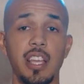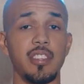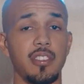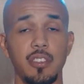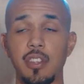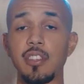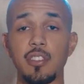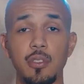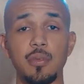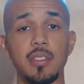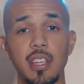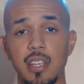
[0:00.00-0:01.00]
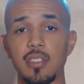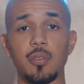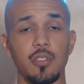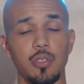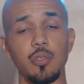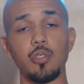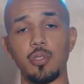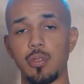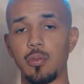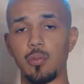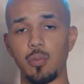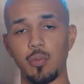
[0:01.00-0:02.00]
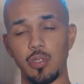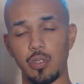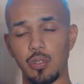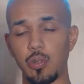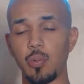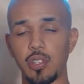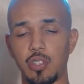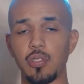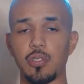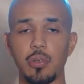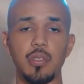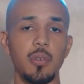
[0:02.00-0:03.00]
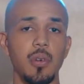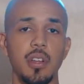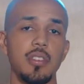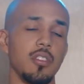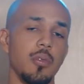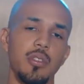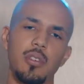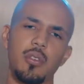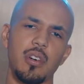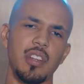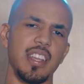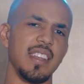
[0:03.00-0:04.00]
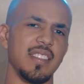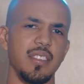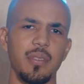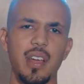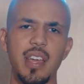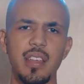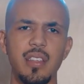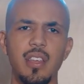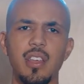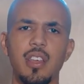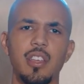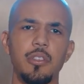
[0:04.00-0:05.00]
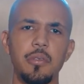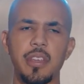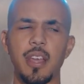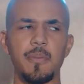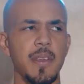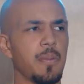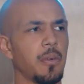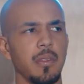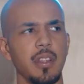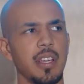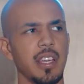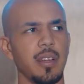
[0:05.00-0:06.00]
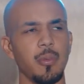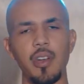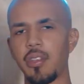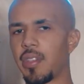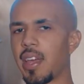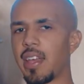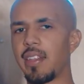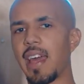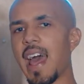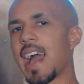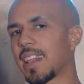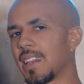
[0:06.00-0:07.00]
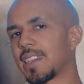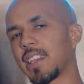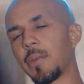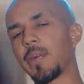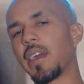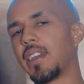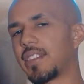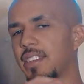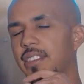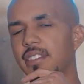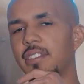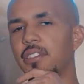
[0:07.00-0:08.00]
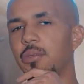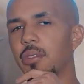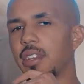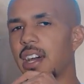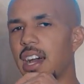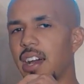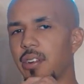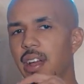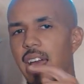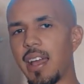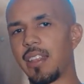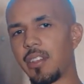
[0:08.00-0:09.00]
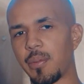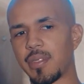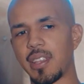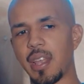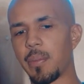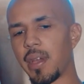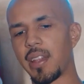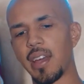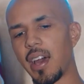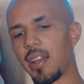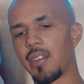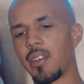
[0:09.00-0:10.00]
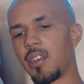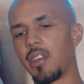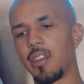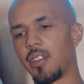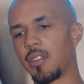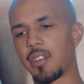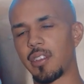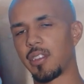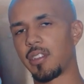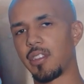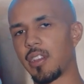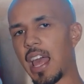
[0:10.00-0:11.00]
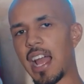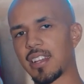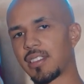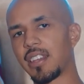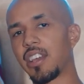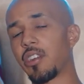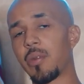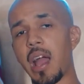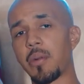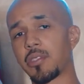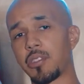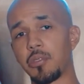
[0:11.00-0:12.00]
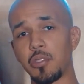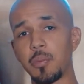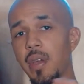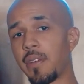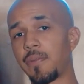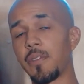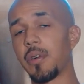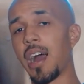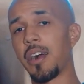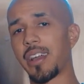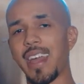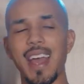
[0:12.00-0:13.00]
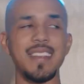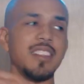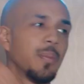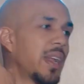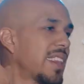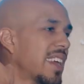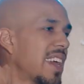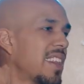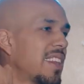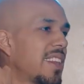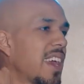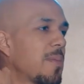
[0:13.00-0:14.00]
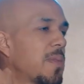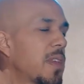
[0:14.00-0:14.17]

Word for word: it's you sticking to do what you truly want to do, and you're going against the grain. You get people looking, whether they act like they're paying attention to you or not, or, you know what I'm saying, they may not actually interact with you. You may feel outcasted, but at the end of the day,